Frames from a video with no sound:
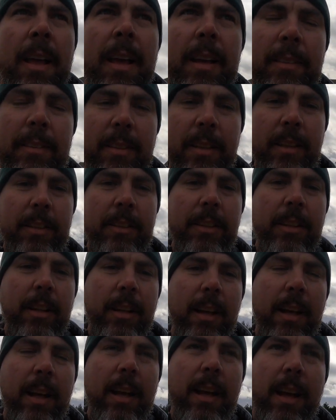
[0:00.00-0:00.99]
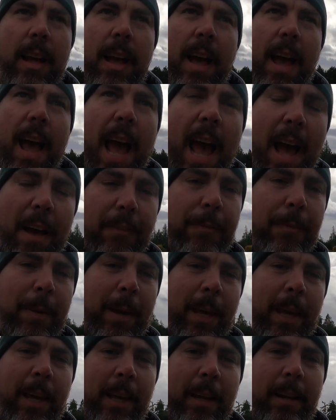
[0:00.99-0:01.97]
is that
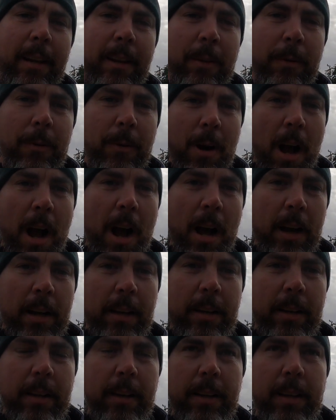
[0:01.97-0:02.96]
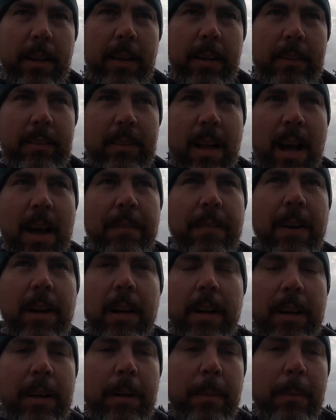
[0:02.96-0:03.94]
half-man rock is not
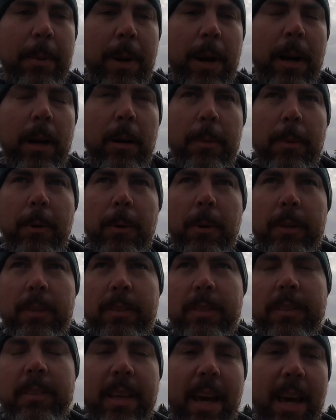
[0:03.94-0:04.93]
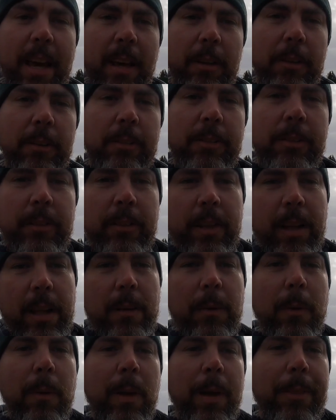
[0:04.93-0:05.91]
very comparable in scale to
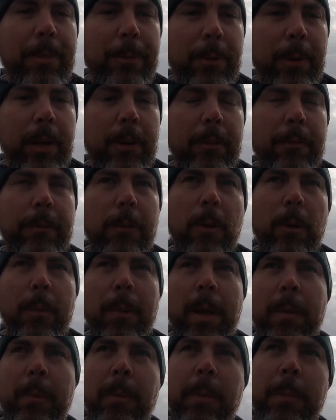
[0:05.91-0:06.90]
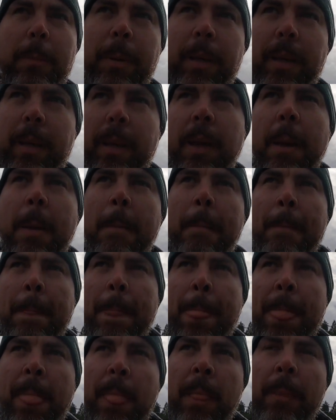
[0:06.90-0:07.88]
then what 3 or 4-man would be,
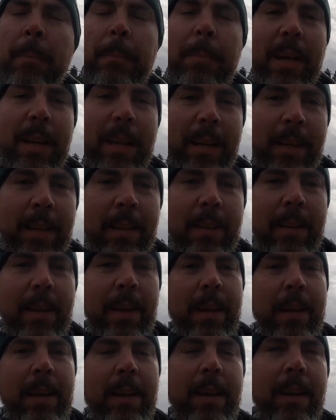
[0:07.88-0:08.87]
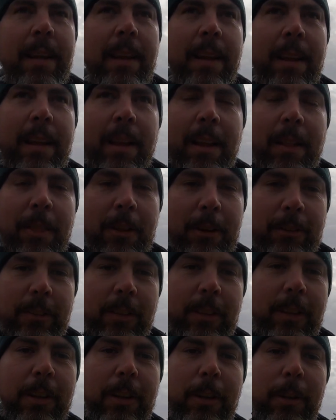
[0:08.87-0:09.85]
meaning that there's
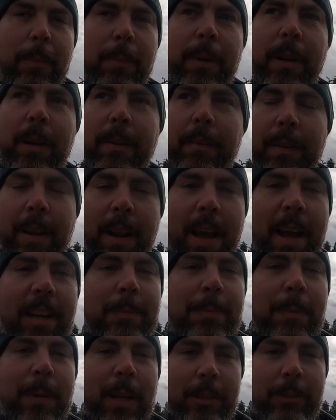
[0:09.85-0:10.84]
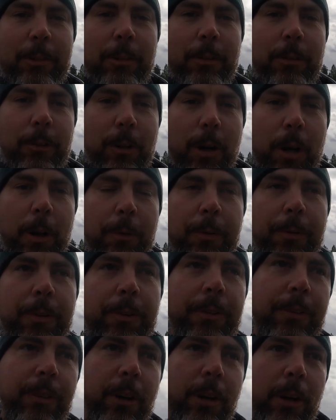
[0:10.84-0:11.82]
a little bit of an exponential growth.
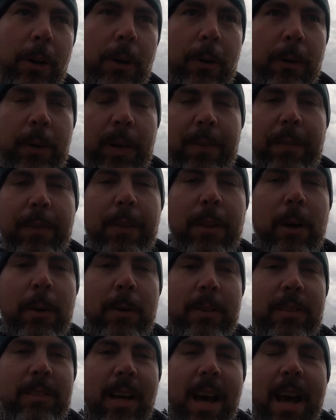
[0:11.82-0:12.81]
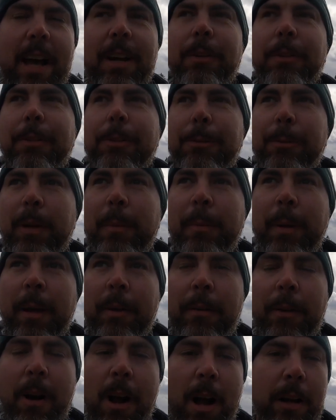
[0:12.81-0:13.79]
So even though it's titled
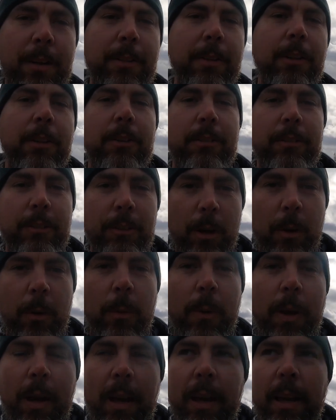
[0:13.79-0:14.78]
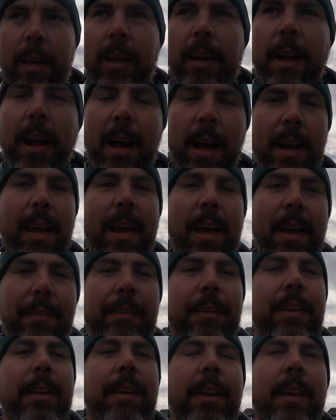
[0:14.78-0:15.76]
3-man rock, there is no way in high
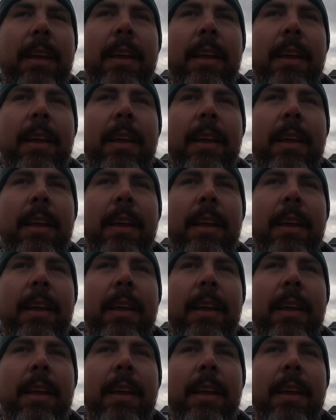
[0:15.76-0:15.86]
heaven